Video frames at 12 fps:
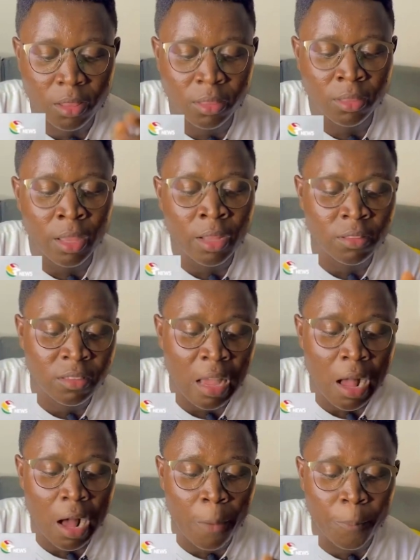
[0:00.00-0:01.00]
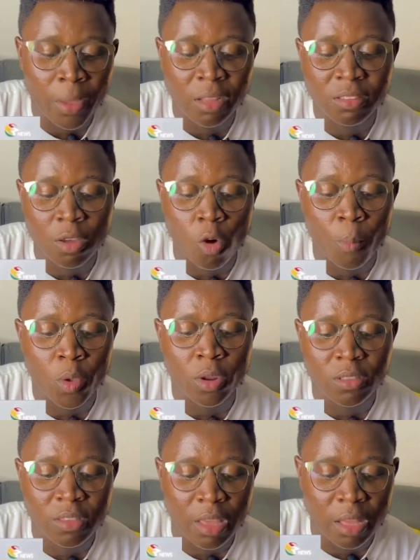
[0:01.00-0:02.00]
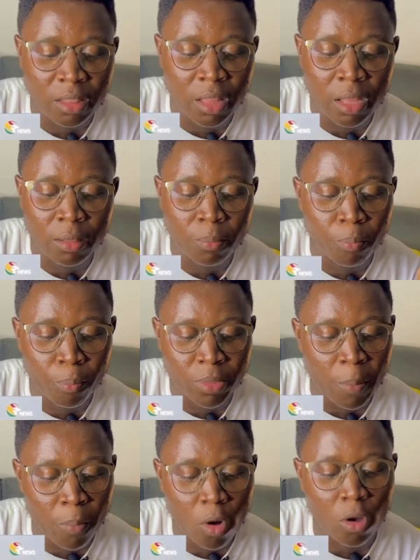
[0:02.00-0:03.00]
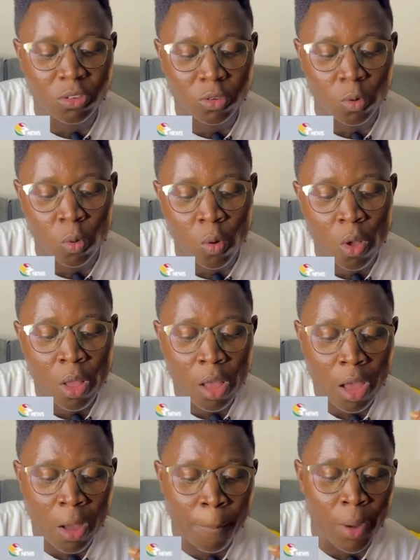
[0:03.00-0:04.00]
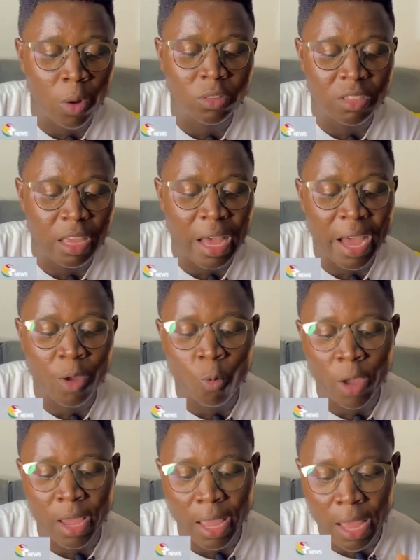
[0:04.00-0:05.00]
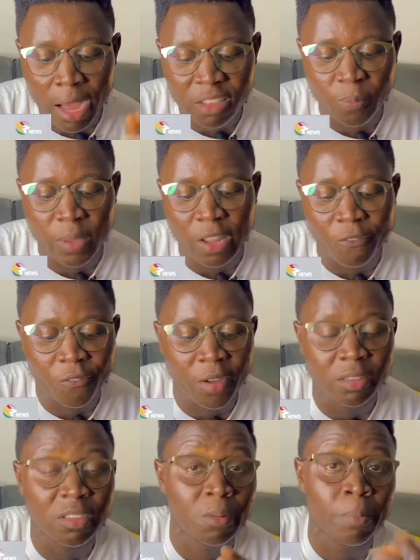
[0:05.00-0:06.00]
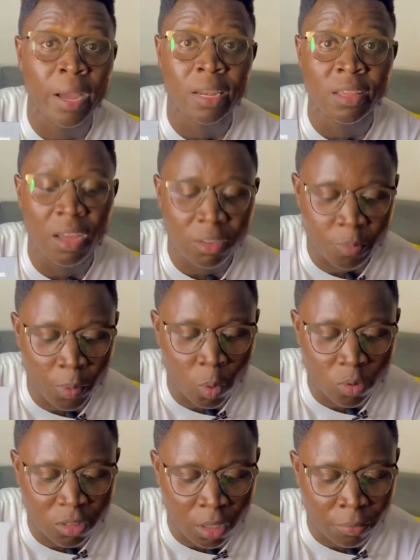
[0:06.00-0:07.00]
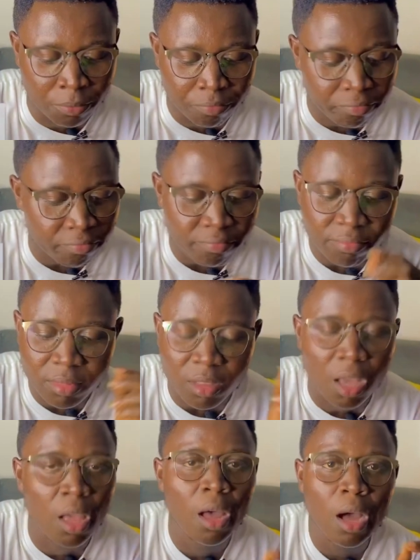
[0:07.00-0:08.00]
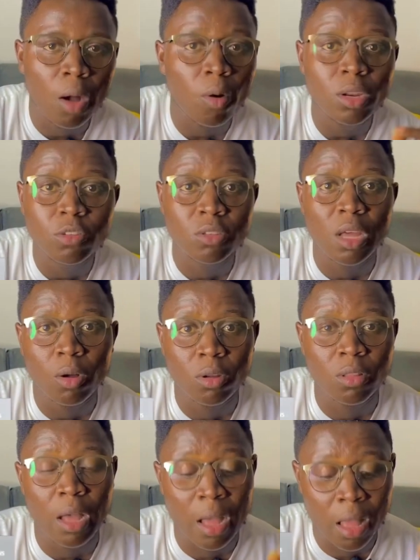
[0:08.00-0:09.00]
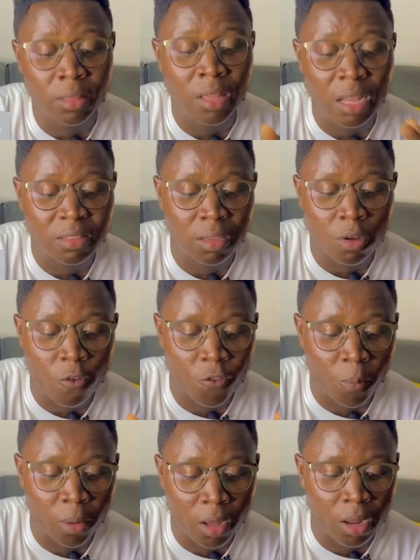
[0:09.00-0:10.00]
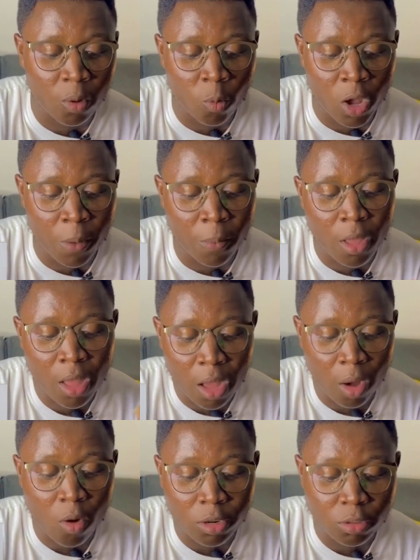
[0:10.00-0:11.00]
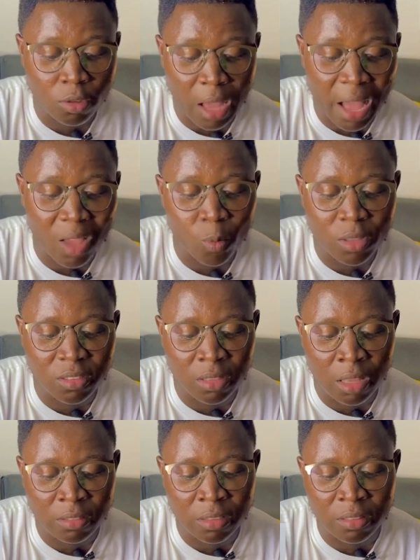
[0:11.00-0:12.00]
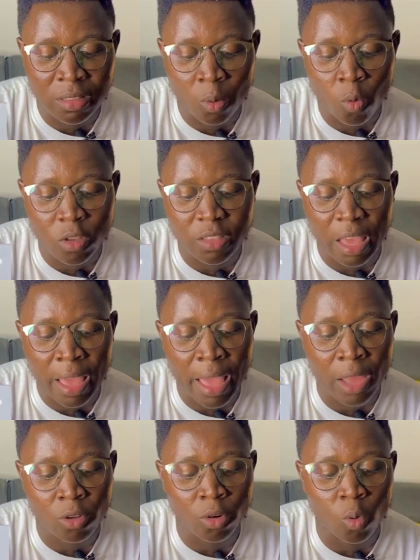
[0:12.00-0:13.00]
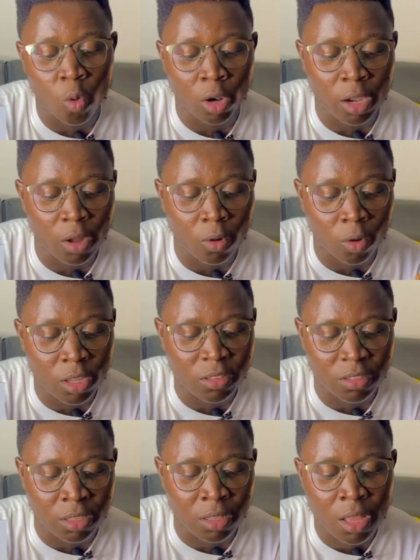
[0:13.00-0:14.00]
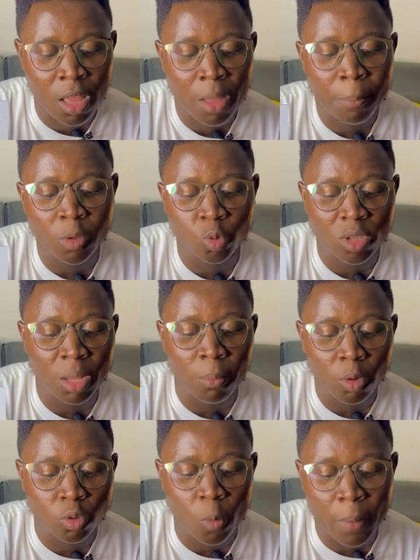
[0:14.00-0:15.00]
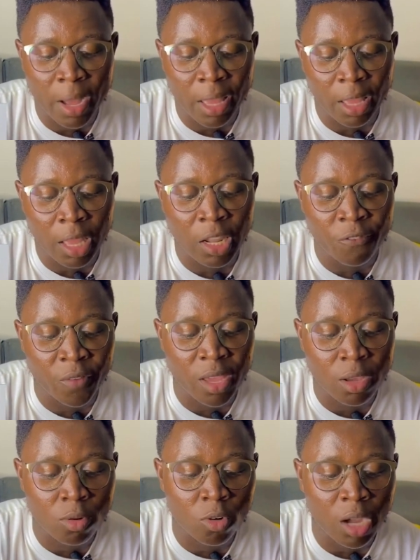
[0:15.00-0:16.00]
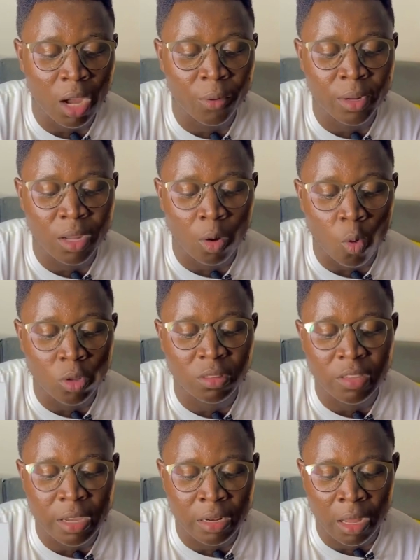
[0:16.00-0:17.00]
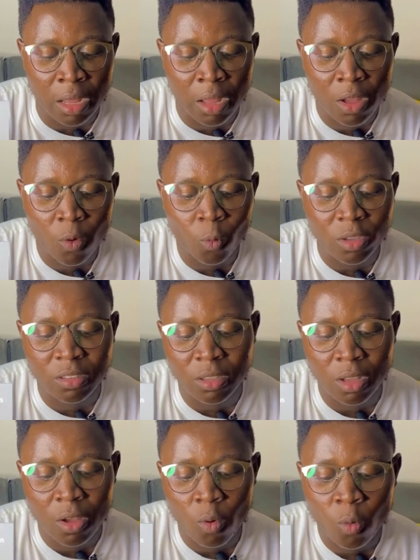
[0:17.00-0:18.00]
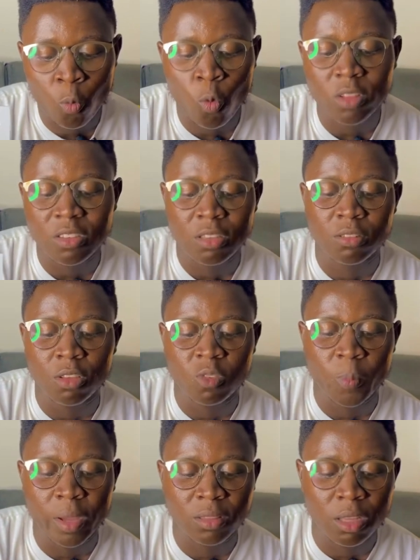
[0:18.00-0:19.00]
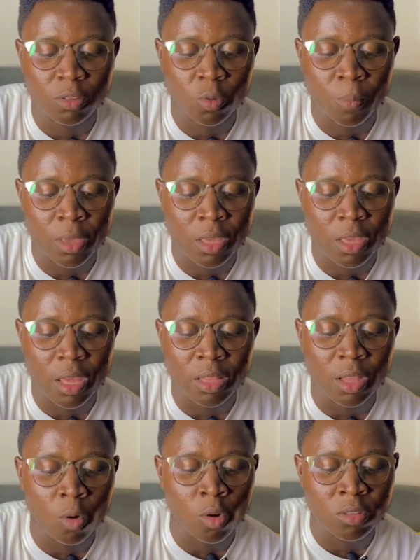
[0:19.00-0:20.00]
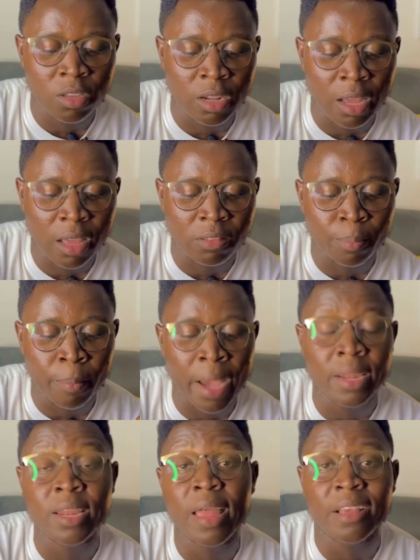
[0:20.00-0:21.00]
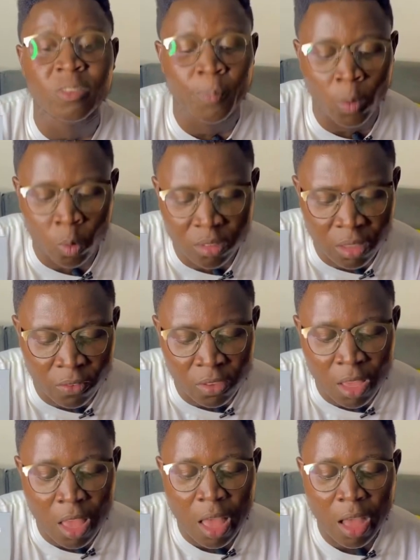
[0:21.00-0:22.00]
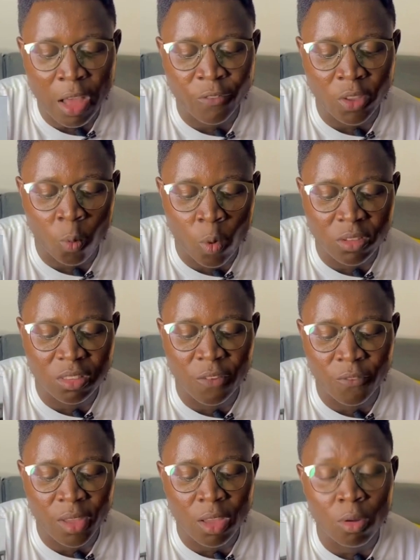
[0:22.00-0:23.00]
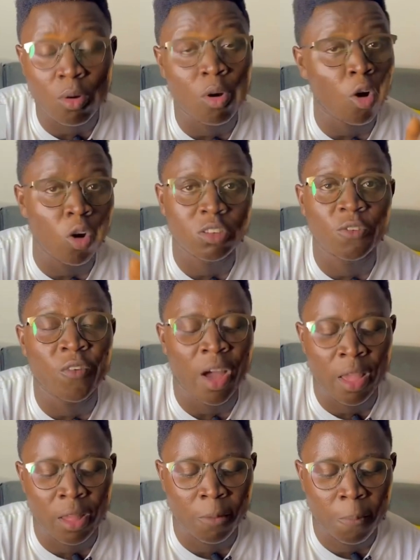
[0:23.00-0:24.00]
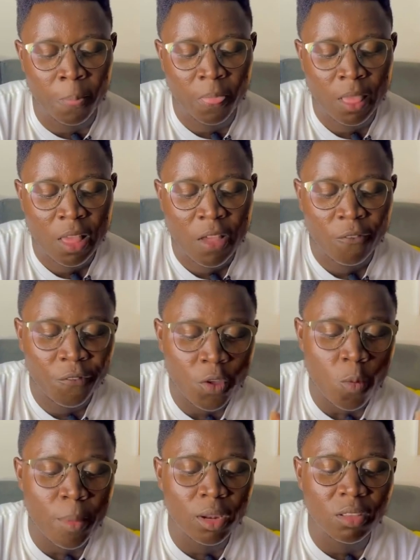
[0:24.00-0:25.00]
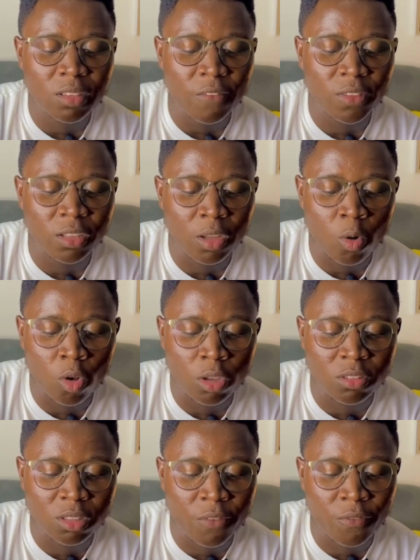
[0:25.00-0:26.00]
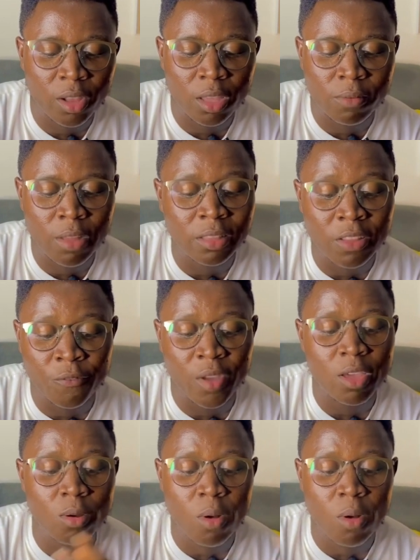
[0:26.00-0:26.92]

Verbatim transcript: The entire Apiati community and then the Bogoso uh, Bawdie Highway has been affected by the explosion. According to the, uh, the, article from Ghana Web, according to eyewitnesses, there was a head-on coll collision between a motorbike and a vehicle carrying a container which what is suspected to be in the container is mining explosives, after which the vehicle caught fire. Few minutes after the collision, the, ve uh, the vehicle